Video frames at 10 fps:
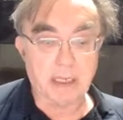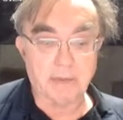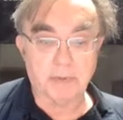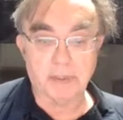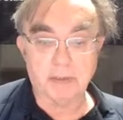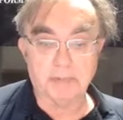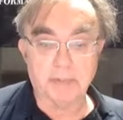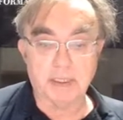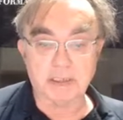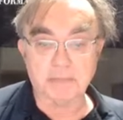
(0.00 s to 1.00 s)
It'd be
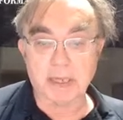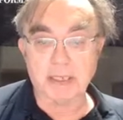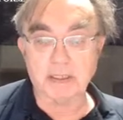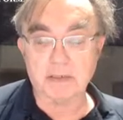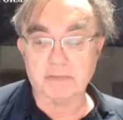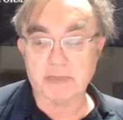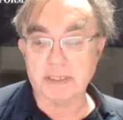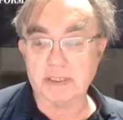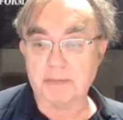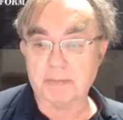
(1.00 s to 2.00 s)
the space of
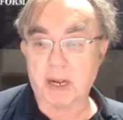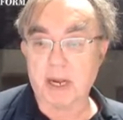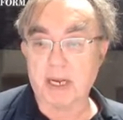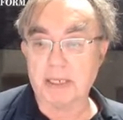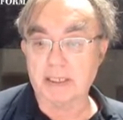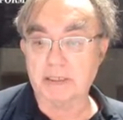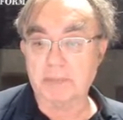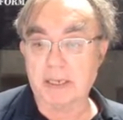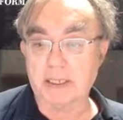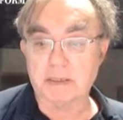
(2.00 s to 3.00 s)
things to buy, the
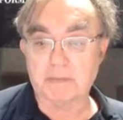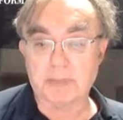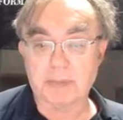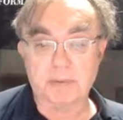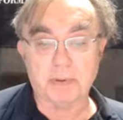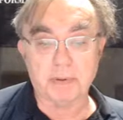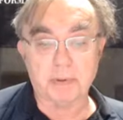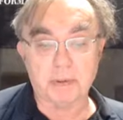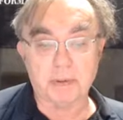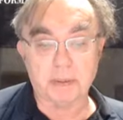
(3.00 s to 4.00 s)
space of people
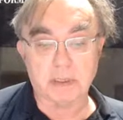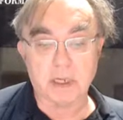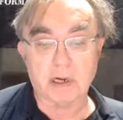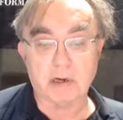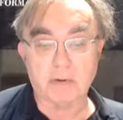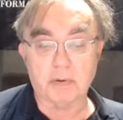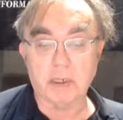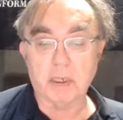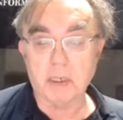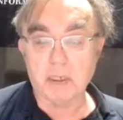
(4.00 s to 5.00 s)
to, to know,
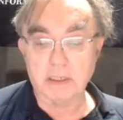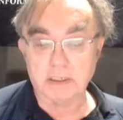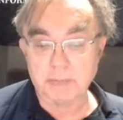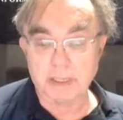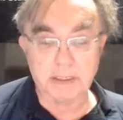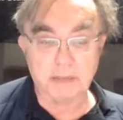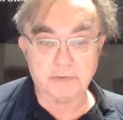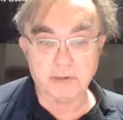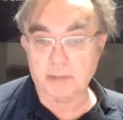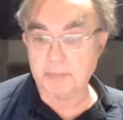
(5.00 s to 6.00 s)
the space
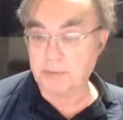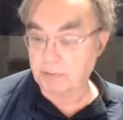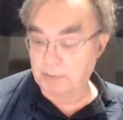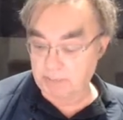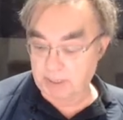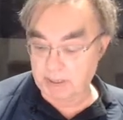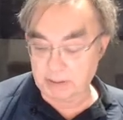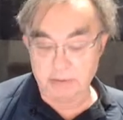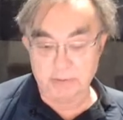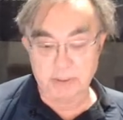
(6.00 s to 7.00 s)
of jobs to apply
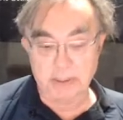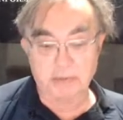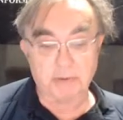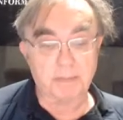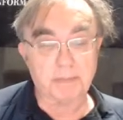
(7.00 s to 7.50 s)
to, and so on.